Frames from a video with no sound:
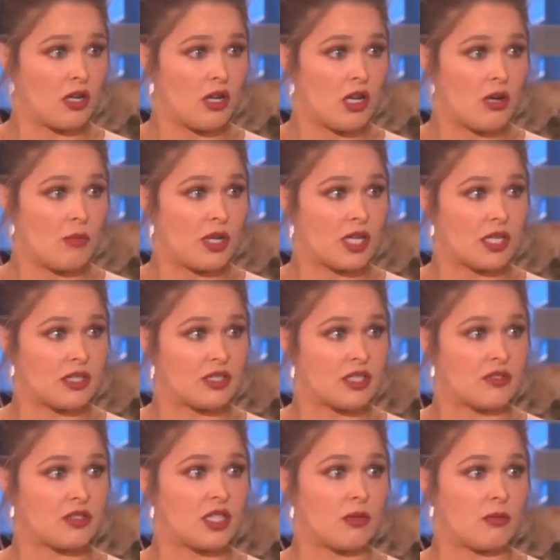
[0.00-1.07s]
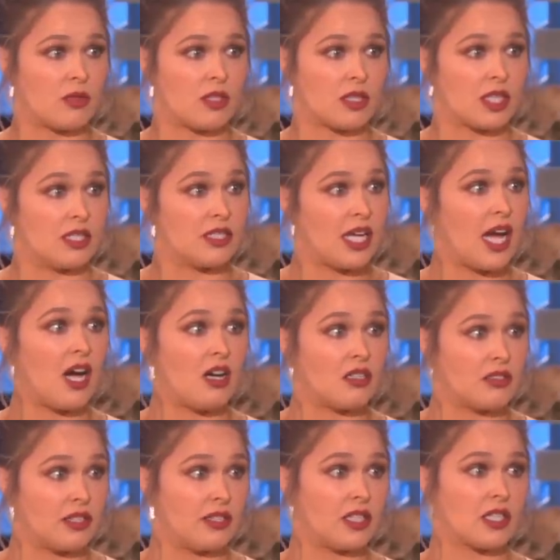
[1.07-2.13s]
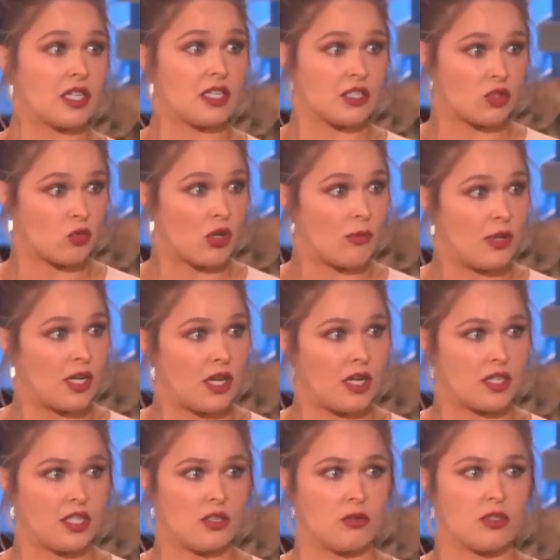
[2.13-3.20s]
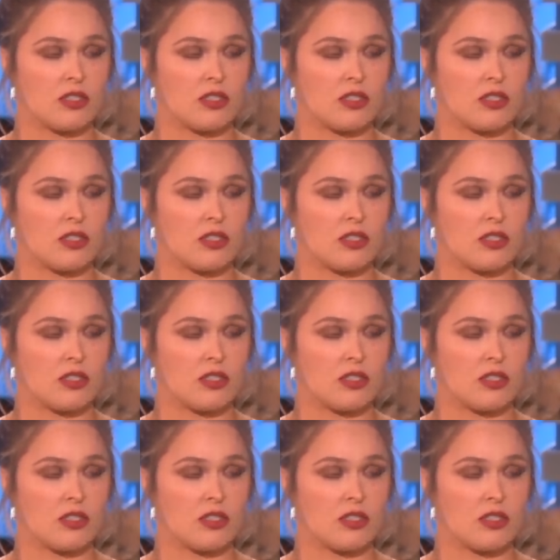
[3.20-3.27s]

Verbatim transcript: Right. Because if someone can tell, then they're going to swarm in on you.